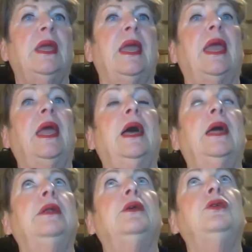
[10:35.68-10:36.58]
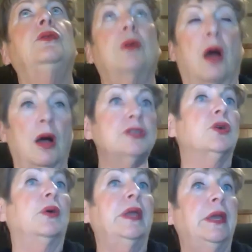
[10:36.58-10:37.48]
And you can
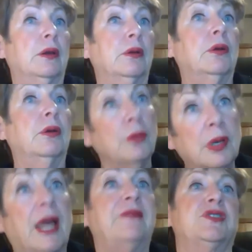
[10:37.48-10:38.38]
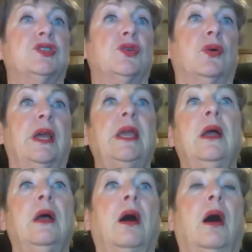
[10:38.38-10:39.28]
also hear her life story
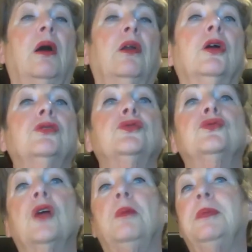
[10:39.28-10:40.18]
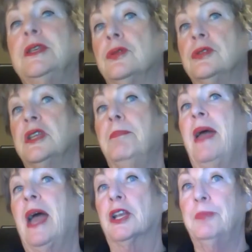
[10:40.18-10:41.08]
on our Trailblazers
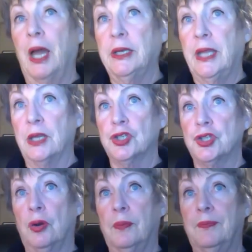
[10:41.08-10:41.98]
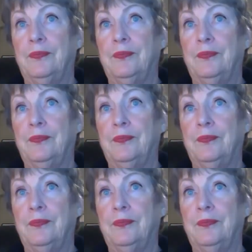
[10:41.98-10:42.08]
Impact podcast show.